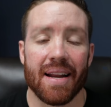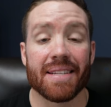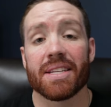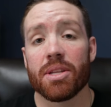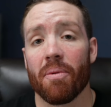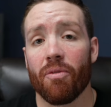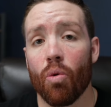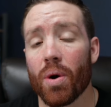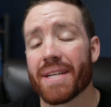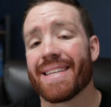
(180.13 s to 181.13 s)
And it says number
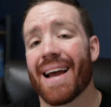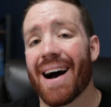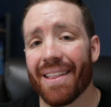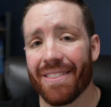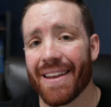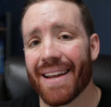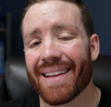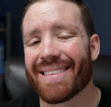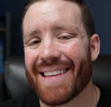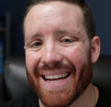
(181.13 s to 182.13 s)
four is the
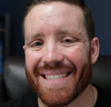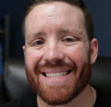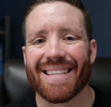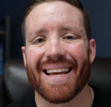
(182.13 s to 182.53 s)
authentic Texas